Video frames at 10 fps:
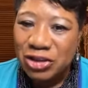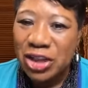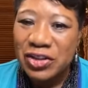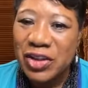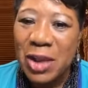
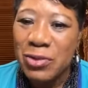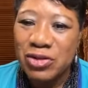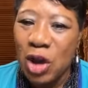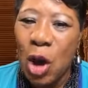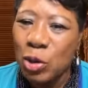And just
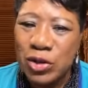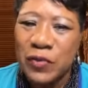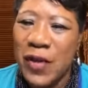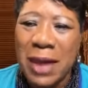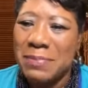like with
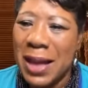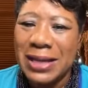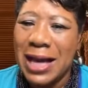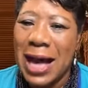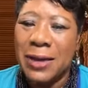Jehoshaphat,
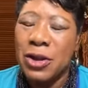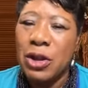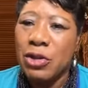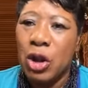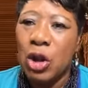my
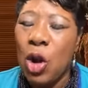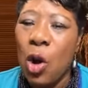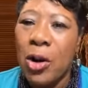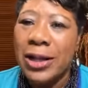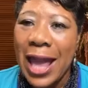God, the
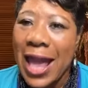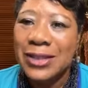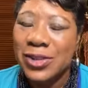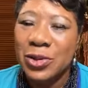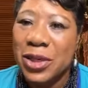Lord
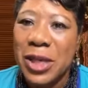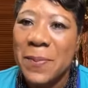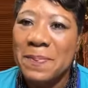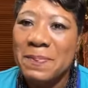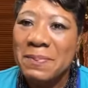answered
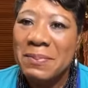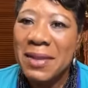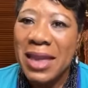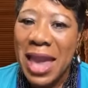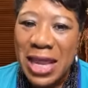him
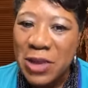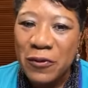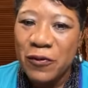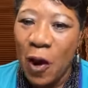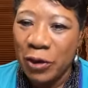
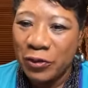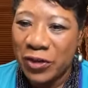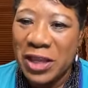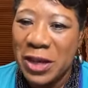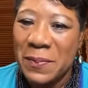and he
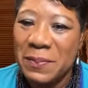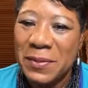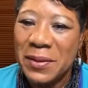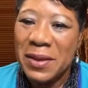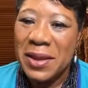fought for
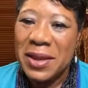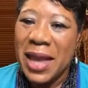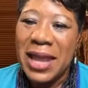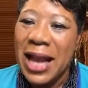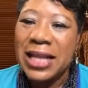him.
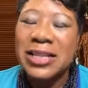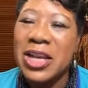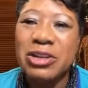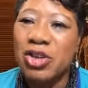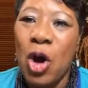And I
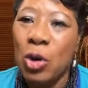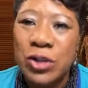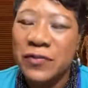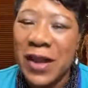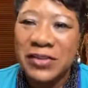can hear
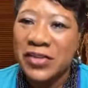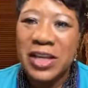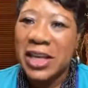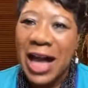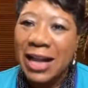Jehoshaphat
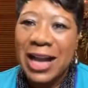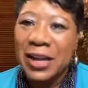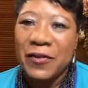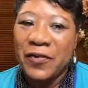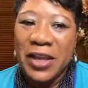singing.
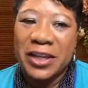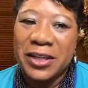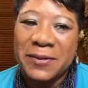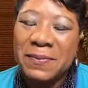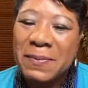I got a
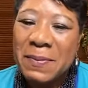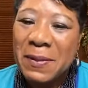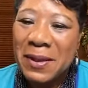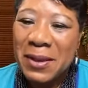feeling,